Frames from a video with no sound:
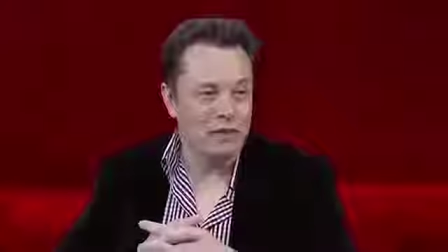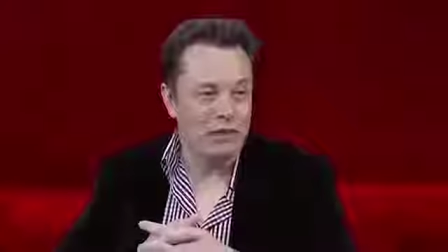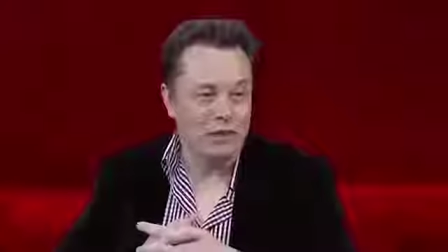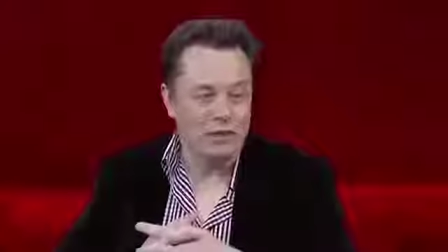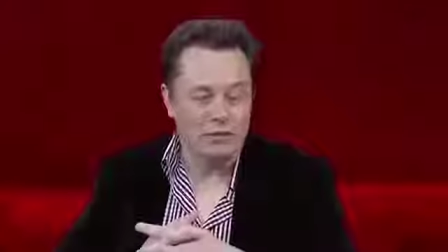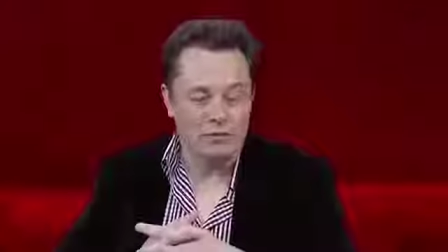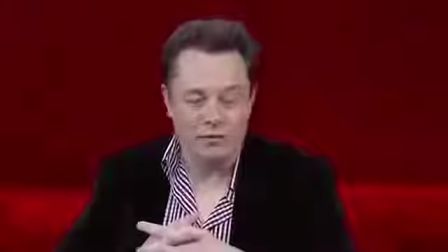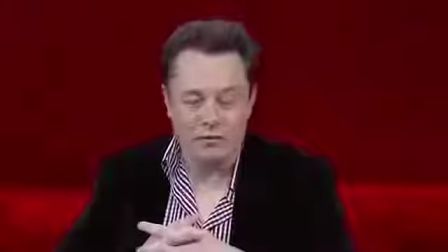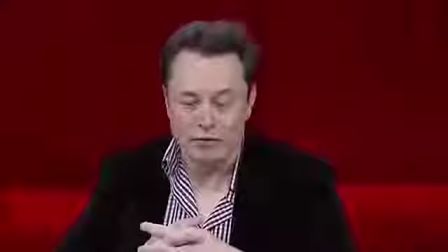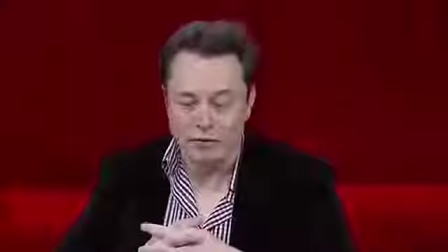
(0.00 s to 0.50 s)

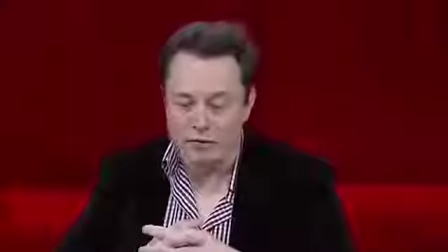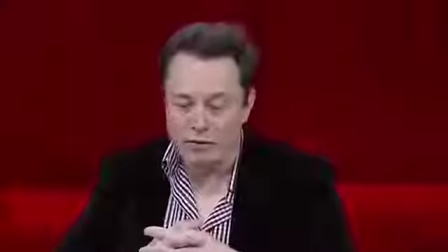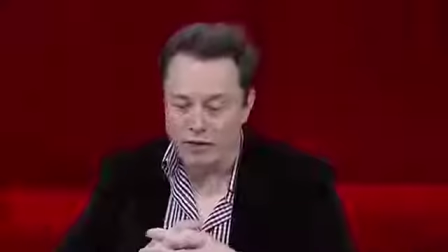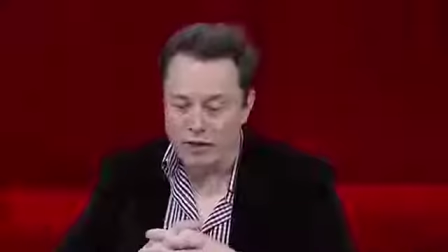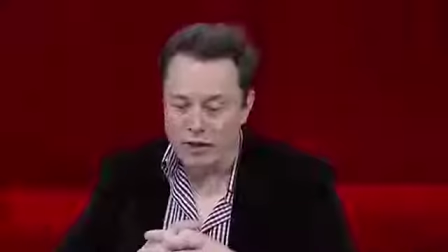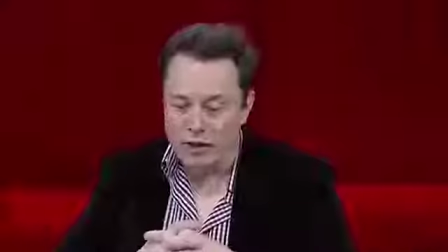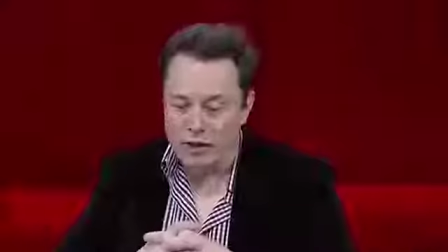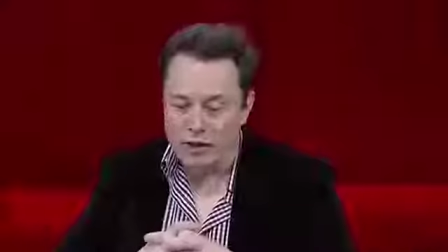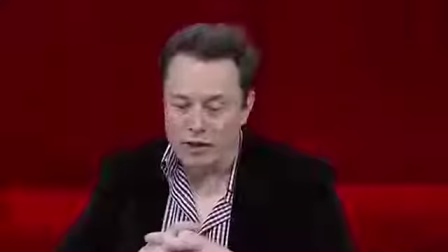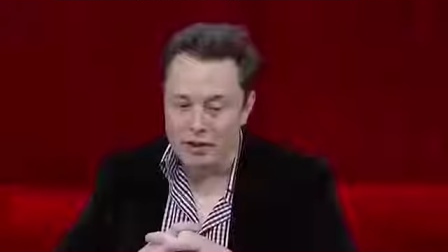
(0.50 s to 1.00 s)
Um,
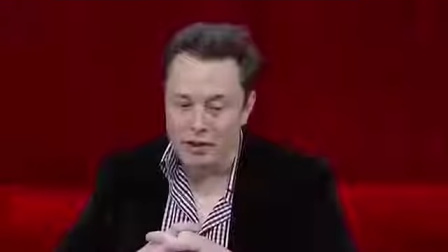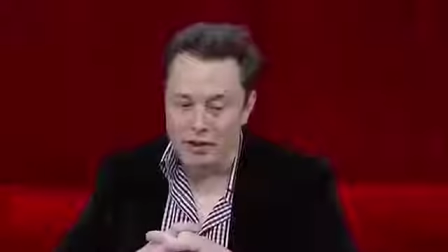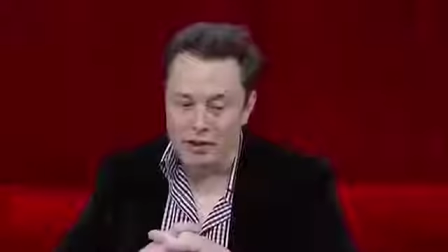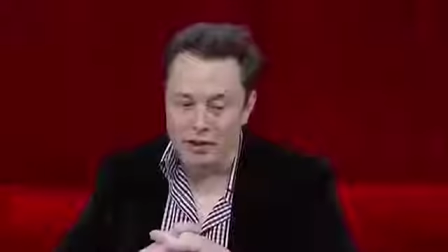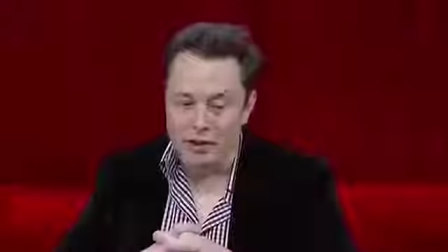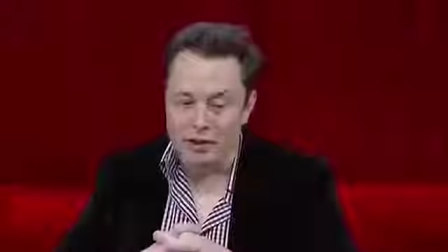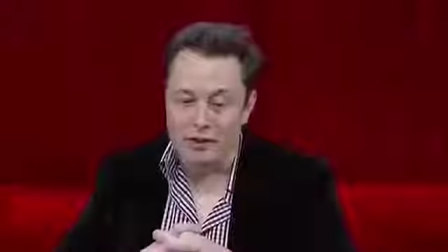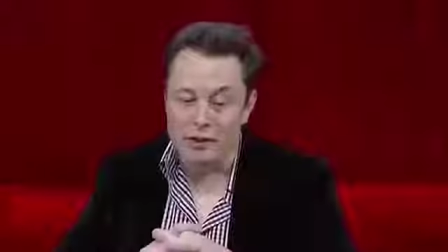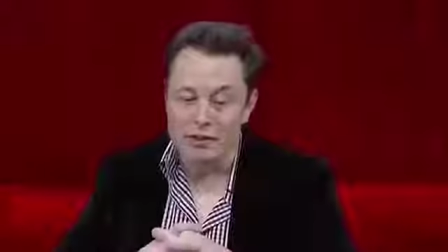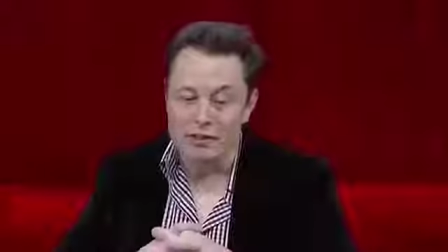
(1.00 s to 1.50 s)

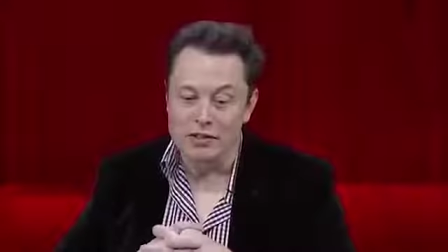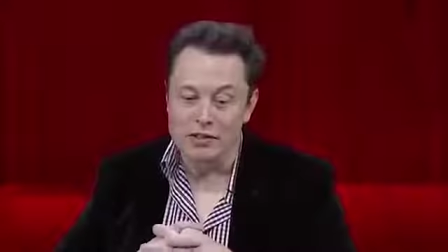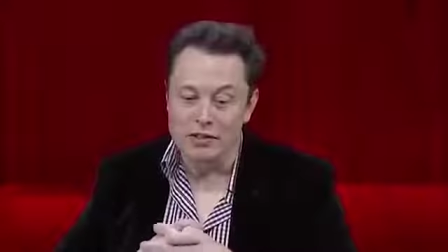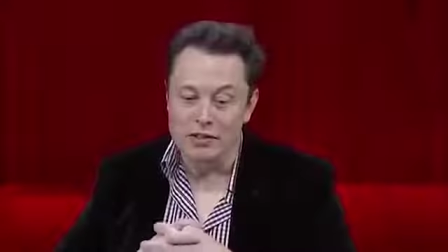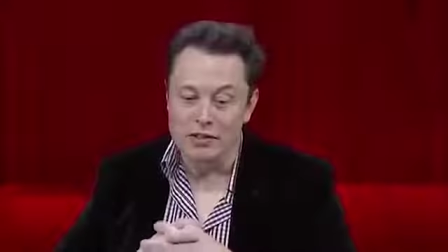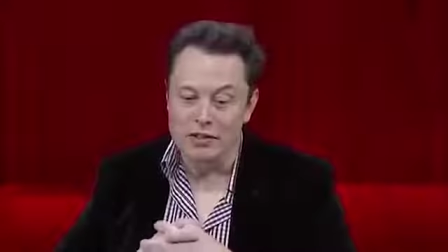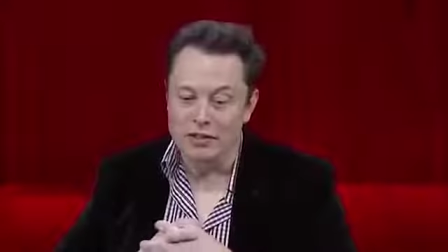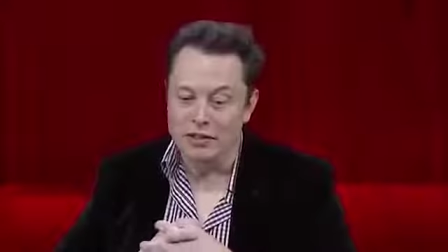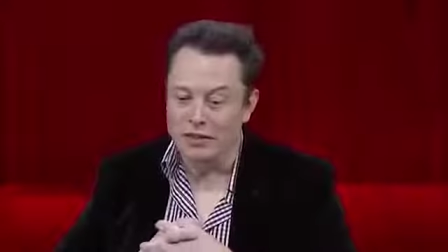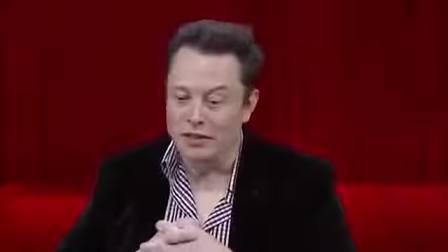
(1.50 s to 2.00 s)
you know,
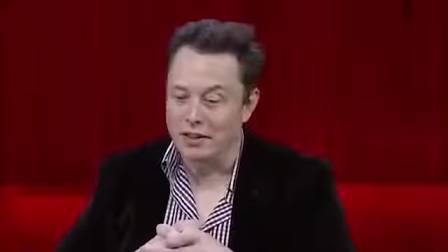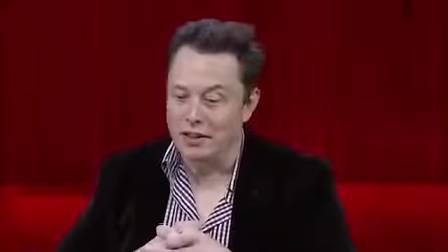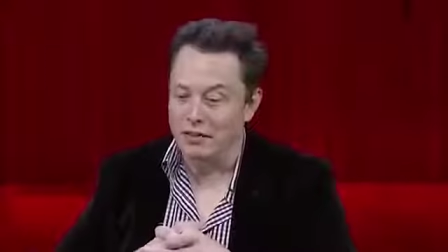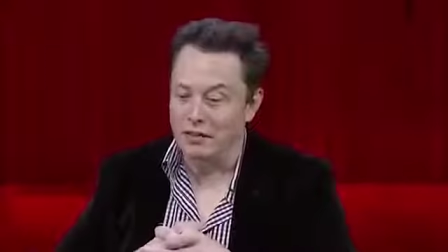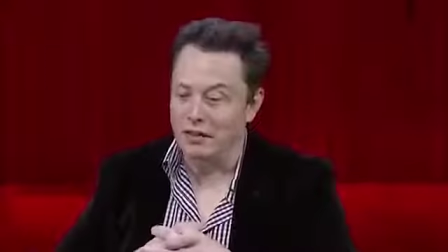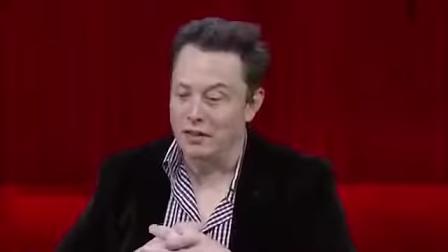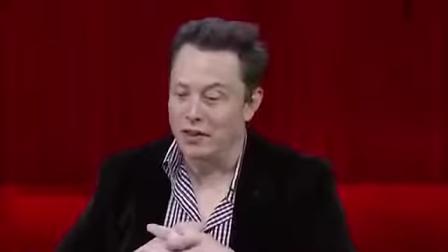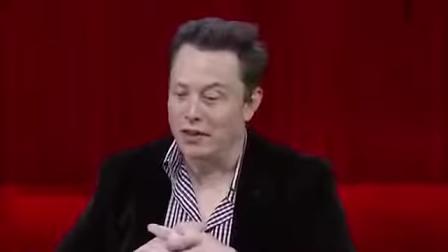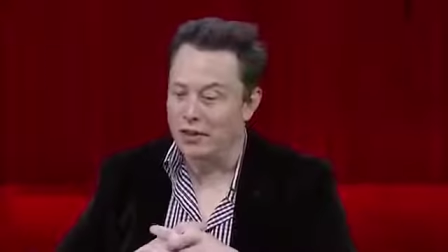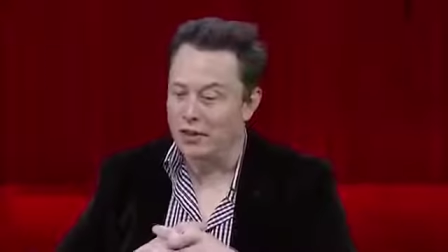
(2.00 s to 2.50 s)
honestly, like
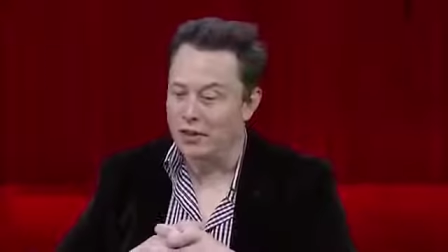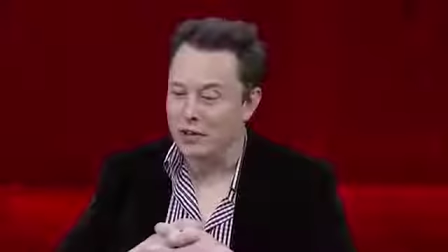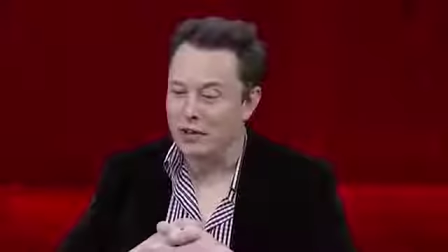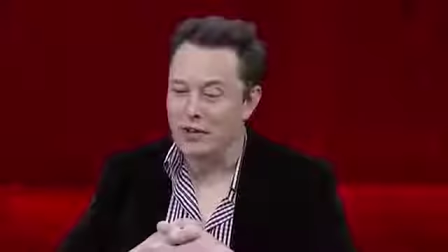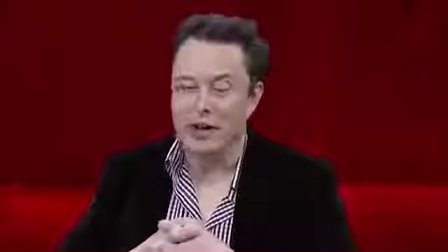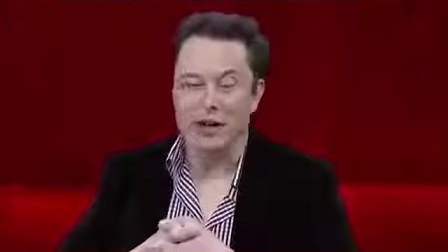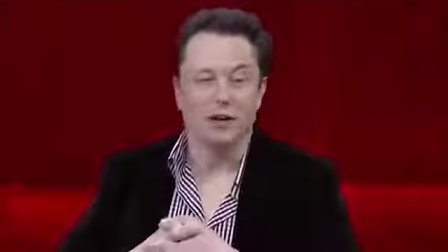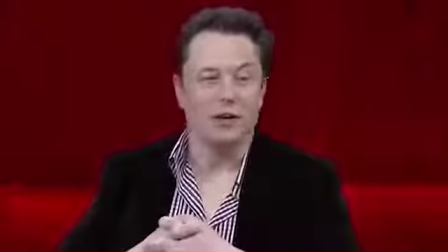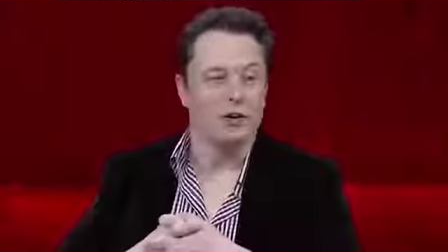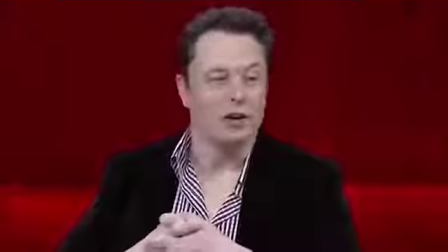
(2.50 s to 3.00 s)
if you had like
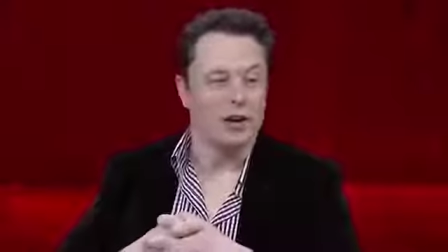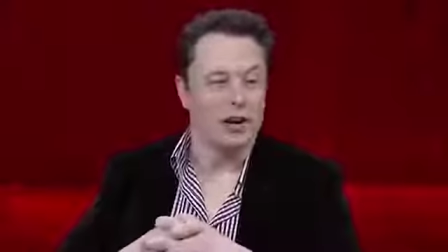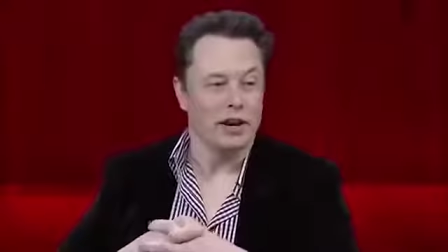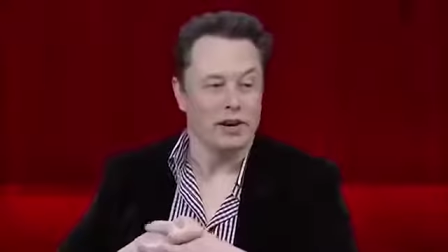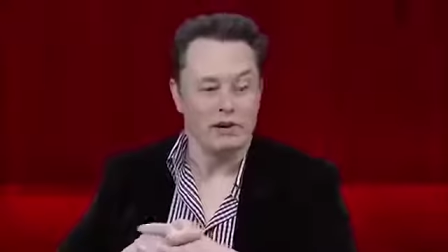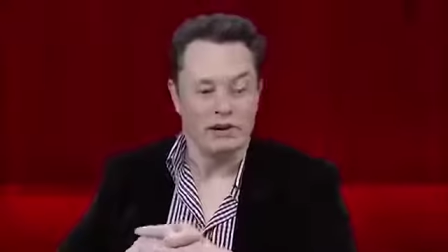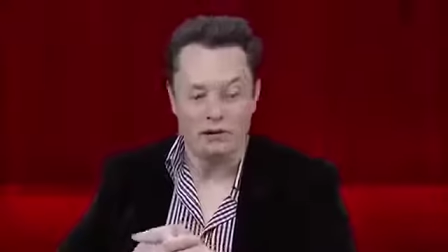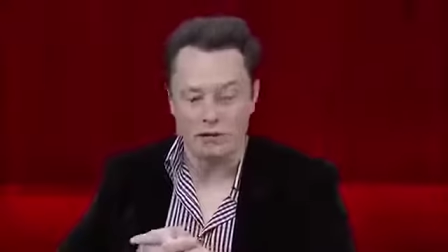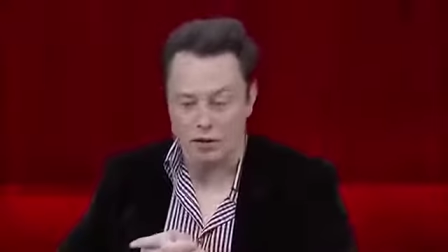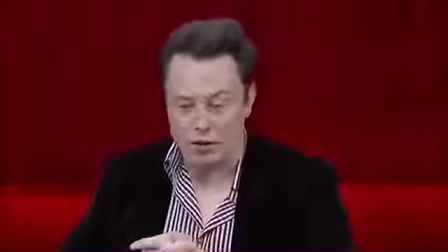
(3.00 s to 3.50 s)
crack
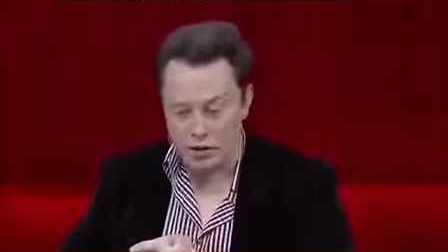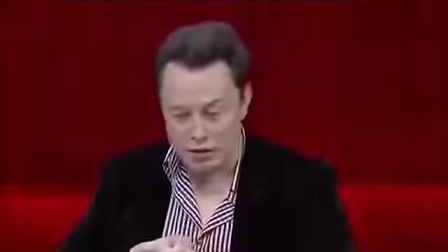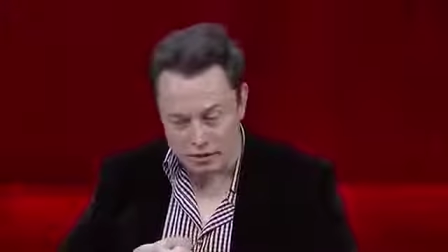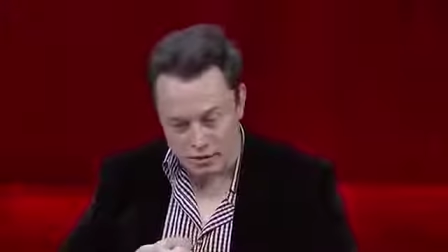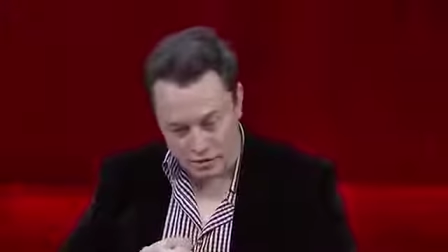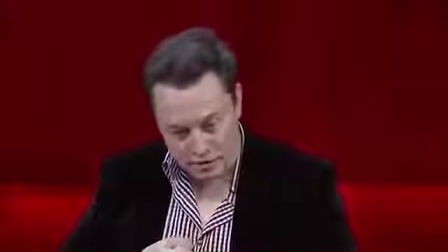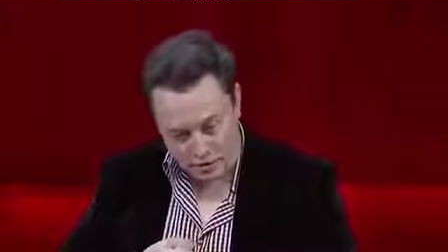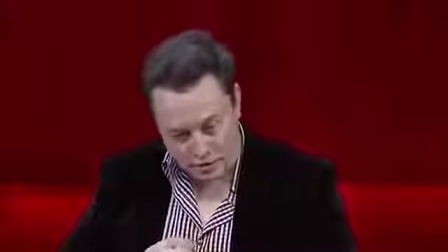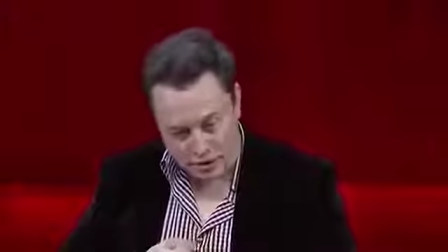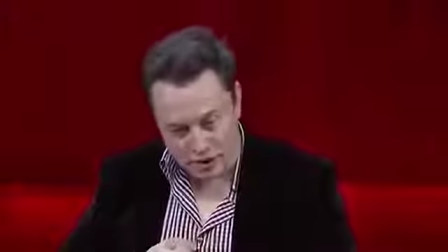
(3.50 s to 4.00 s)
cocaine on
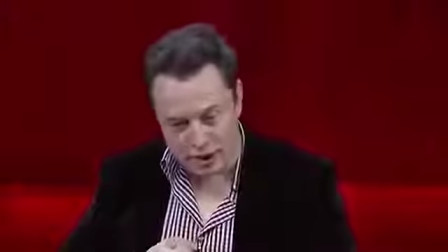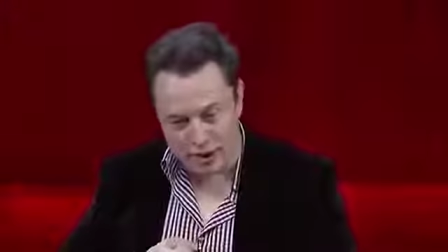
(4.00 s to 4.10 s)
Mars,